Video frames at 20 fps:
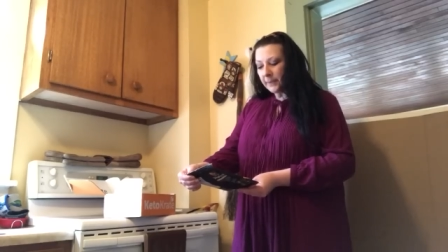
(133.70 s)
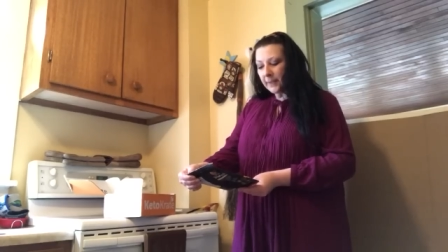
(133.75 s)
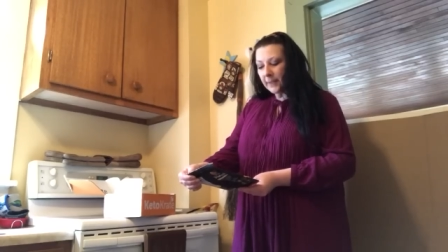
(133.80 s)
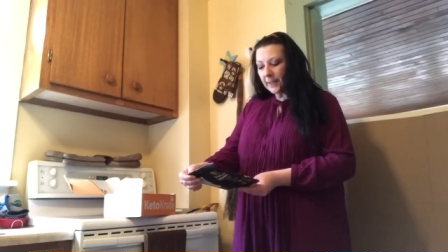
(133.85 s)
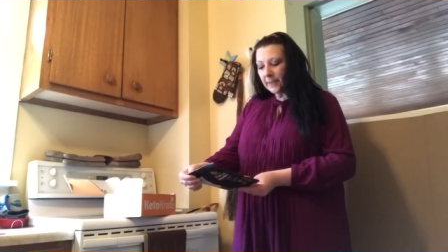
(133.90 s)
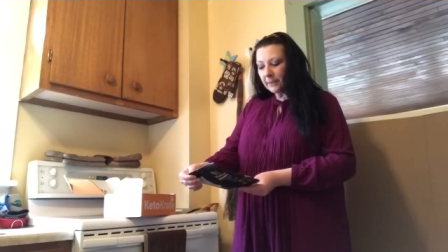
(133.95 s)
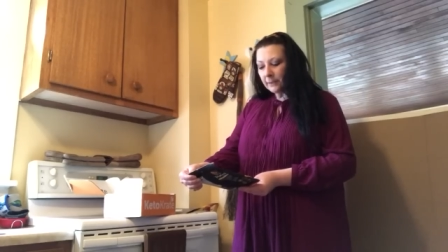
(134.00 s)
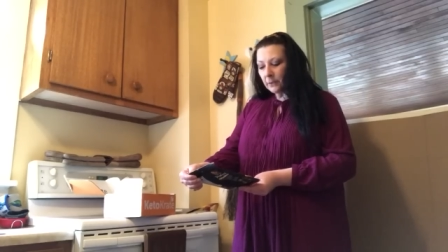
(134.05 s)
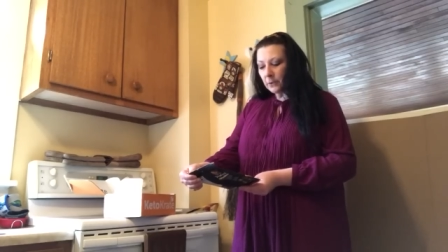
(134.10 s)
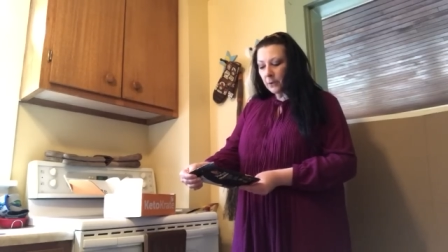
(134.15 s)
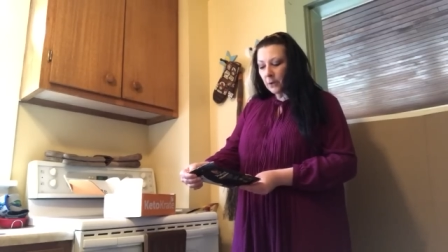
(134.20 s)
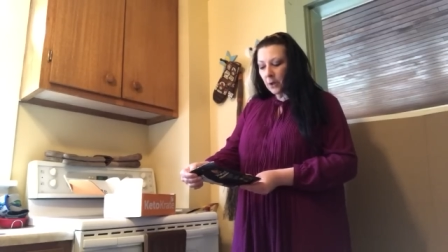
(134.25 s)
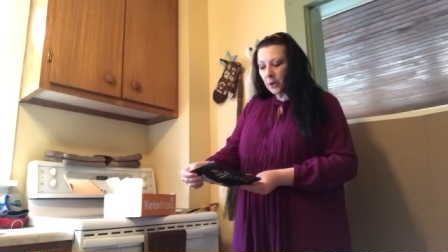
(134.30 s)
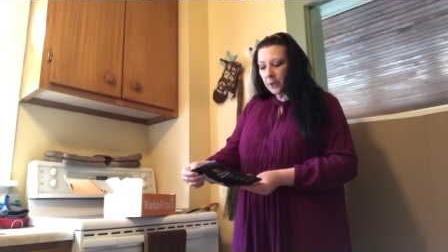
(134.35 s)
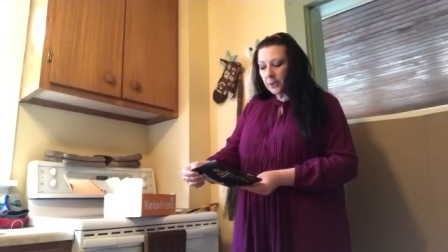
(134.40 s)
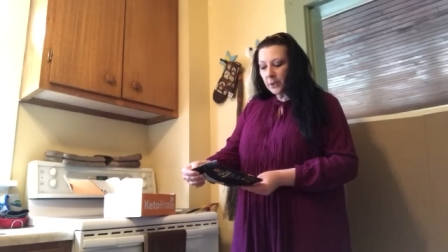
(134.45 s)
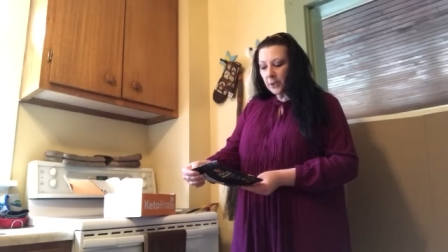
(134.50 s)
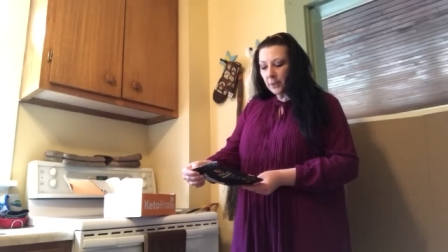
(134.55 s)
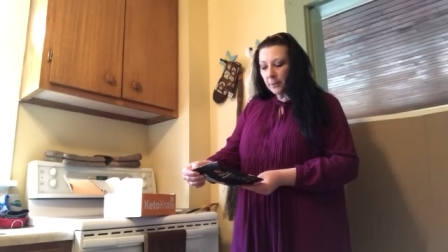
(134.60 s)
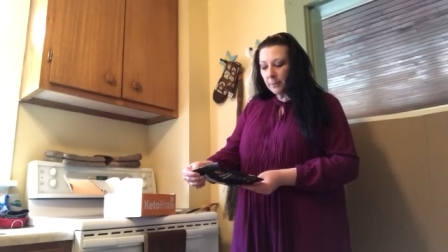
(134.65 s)
These are
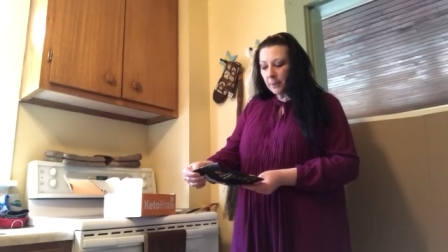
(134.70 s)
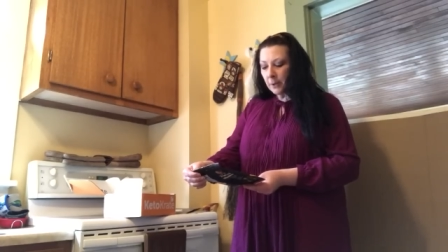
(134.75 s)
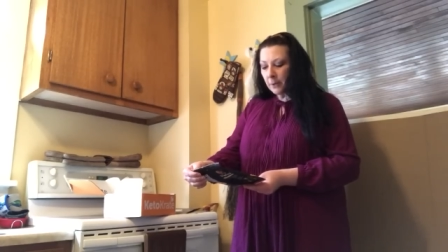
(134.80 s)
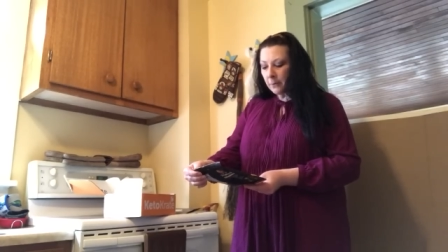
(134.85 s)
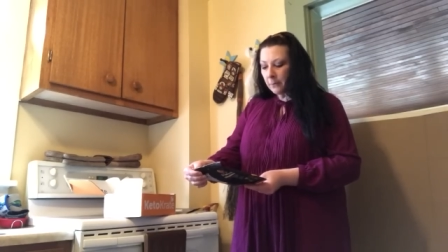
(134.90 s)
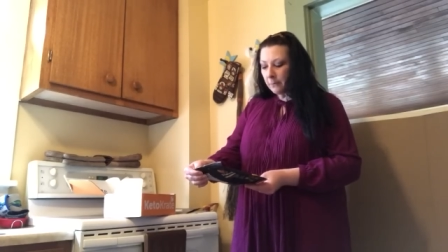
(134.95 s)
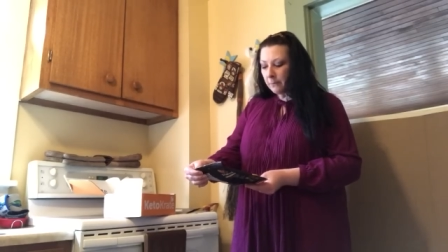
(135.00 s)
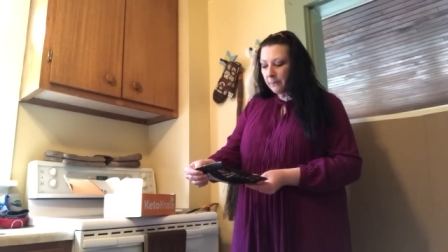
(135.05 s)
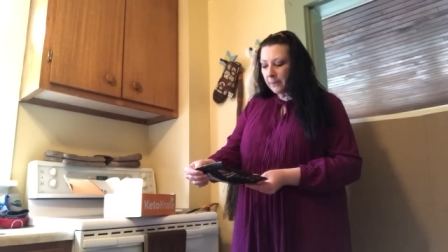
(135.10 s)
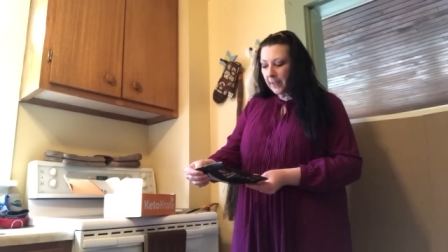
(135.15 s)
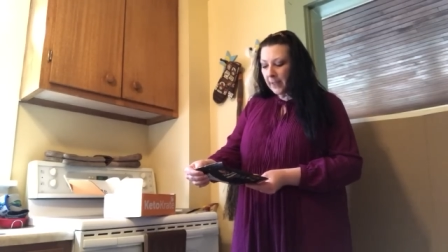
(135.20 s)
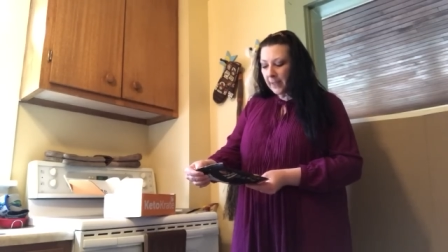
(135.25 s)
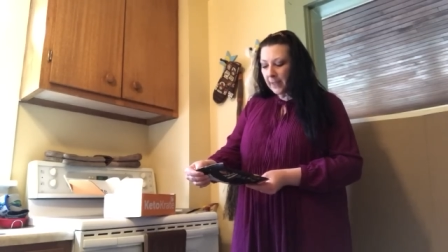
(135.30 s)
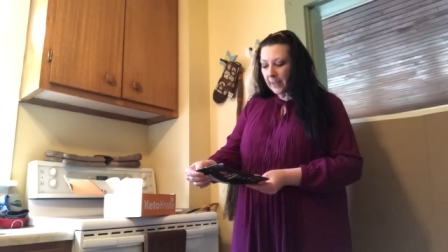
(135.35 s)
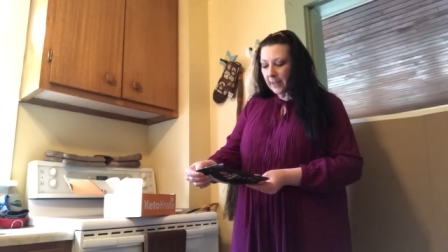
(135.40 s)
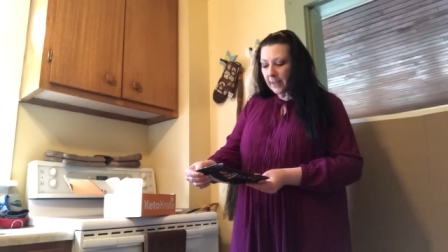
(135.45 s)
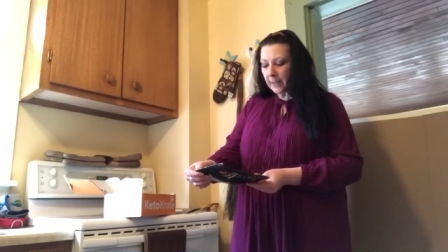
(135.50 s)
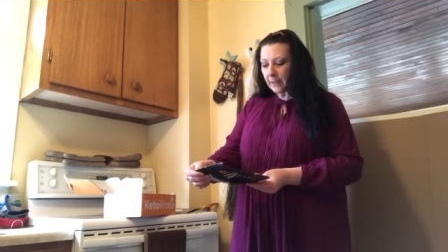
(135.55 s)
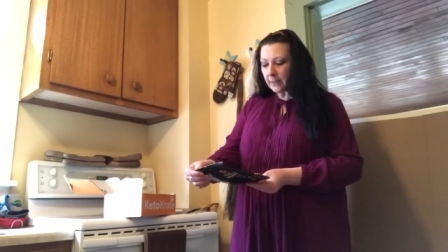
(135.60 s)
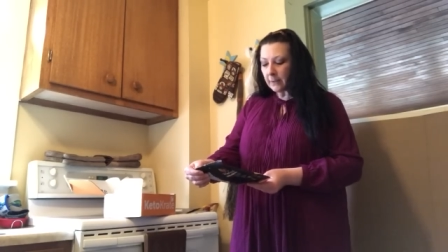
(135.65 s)
non-GMO
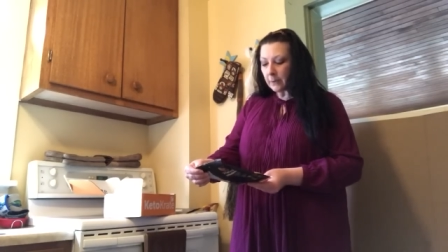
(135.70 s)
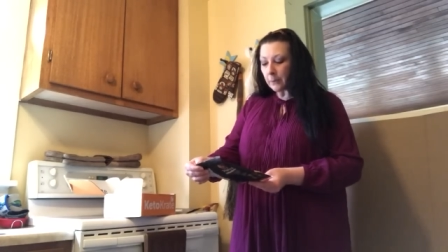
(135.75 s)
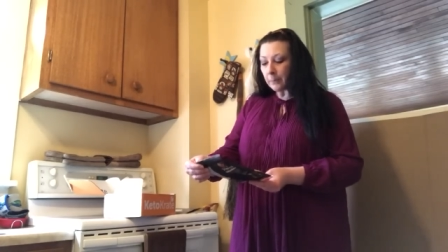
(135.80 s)
vegan.